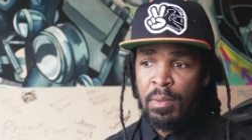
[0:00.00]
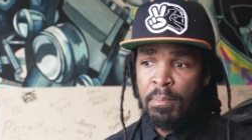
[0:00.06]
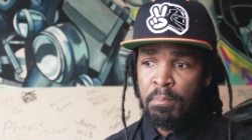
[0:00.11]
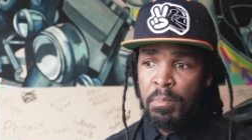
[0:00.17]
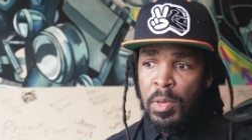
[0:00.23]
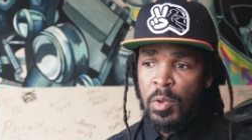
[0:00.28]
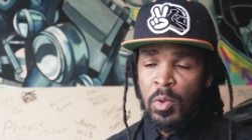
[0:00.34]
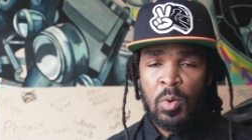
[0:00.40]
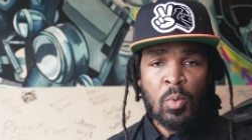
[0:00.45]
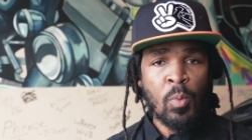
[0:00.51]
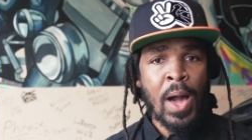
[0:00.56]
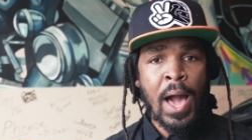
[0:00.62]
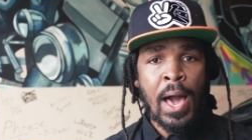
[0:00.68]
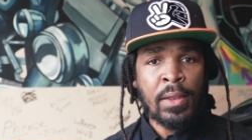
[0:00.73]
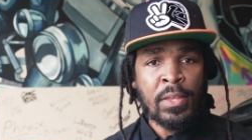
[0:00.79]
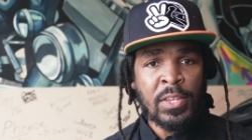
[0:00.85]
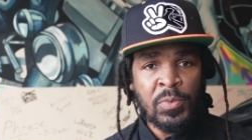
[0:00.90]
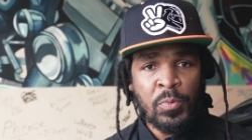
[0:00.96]
the middle
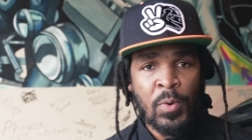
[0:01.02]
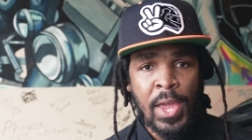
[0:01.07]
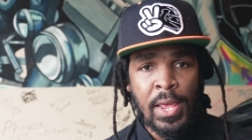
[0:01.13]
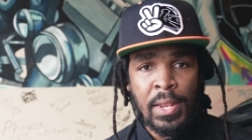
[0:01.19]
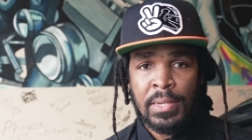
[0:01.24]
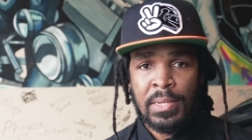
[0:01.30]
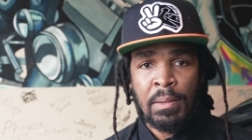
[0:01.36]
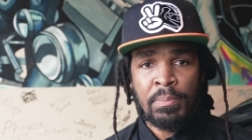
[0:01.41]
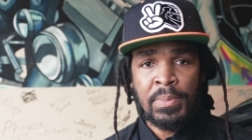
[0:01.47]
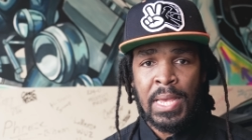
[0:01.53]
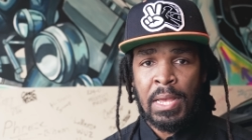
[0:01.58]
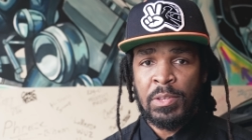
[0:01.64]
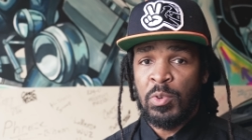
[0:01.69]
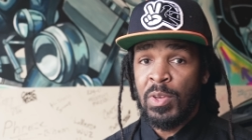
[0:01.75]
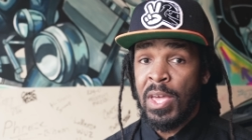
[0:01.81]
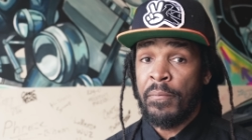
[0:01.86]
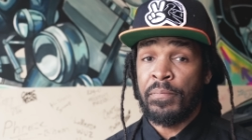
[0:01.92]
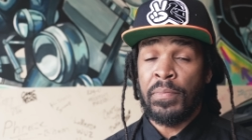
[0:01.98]
while it's raining. Sometimes
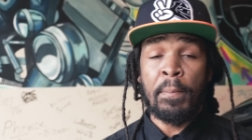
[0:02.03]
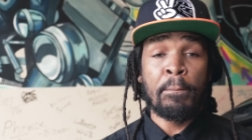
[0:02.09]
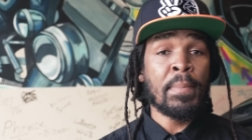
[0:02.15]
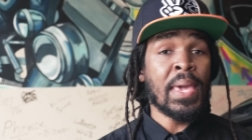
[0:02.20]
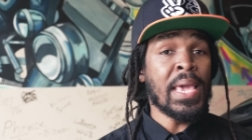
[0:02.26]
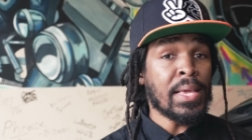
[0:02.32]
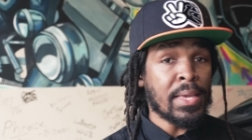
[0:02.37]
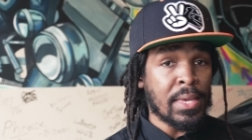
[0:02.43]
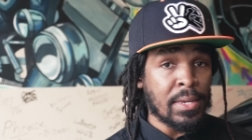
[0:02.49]
you have to make